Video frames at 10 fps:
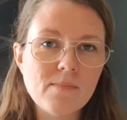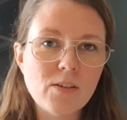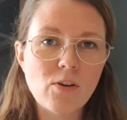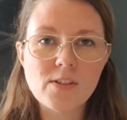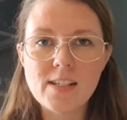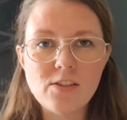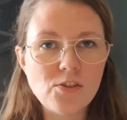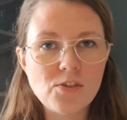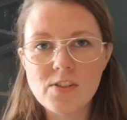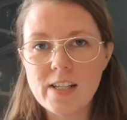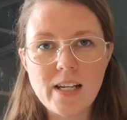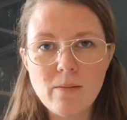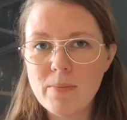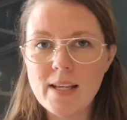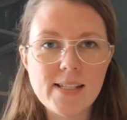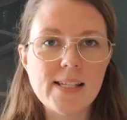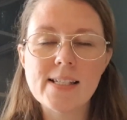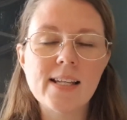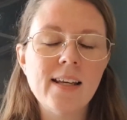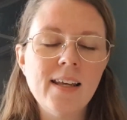cross-stitch selling
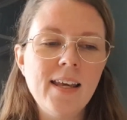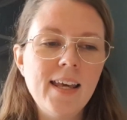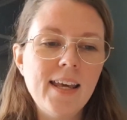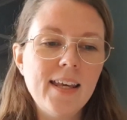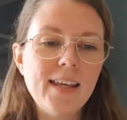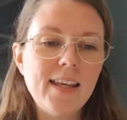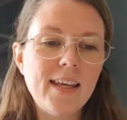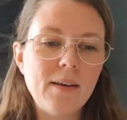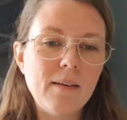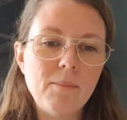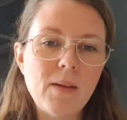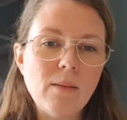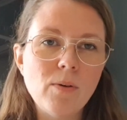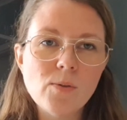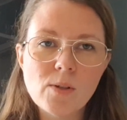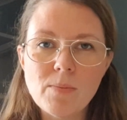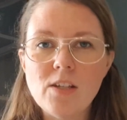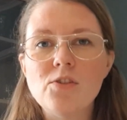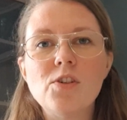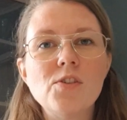places, I post some
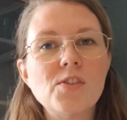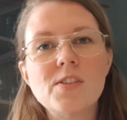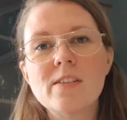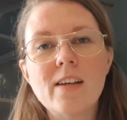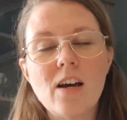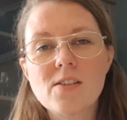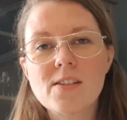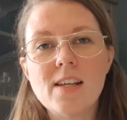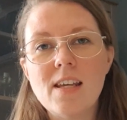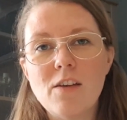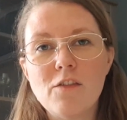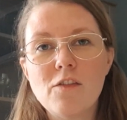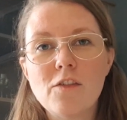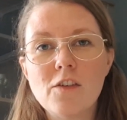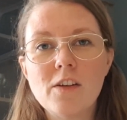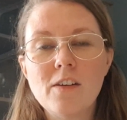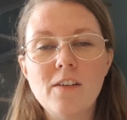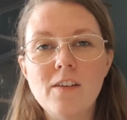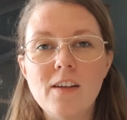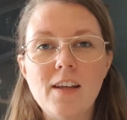pictures asking if
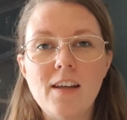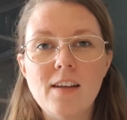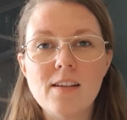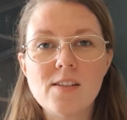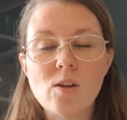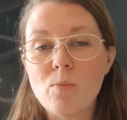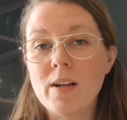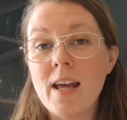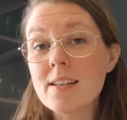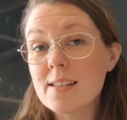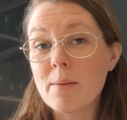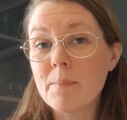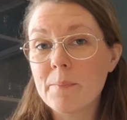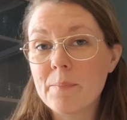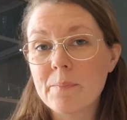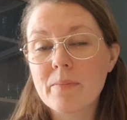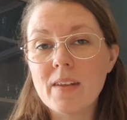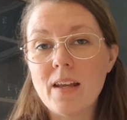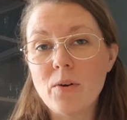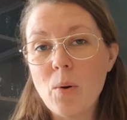someone has them
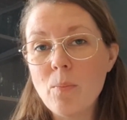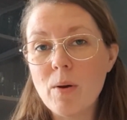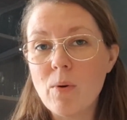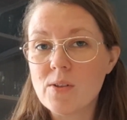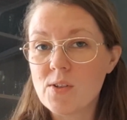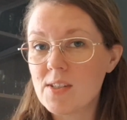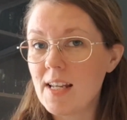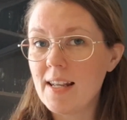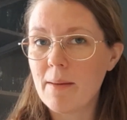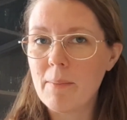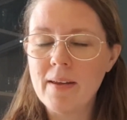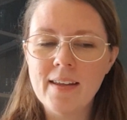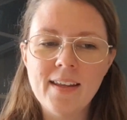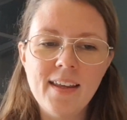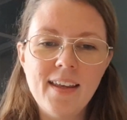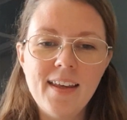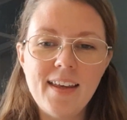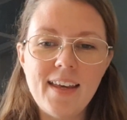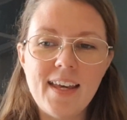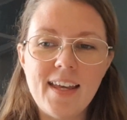at home and wants to sell them.
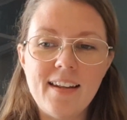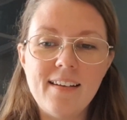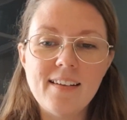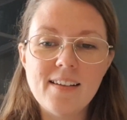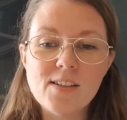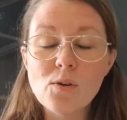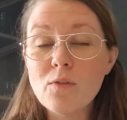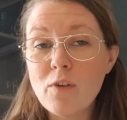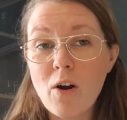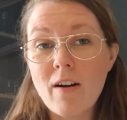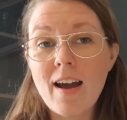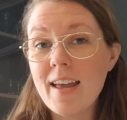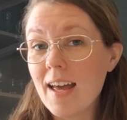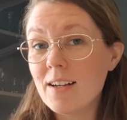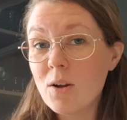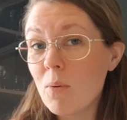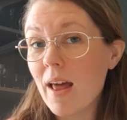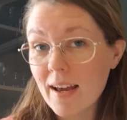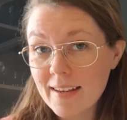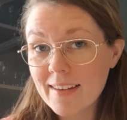And so far I had no
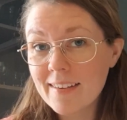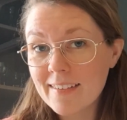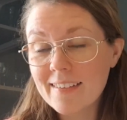luck.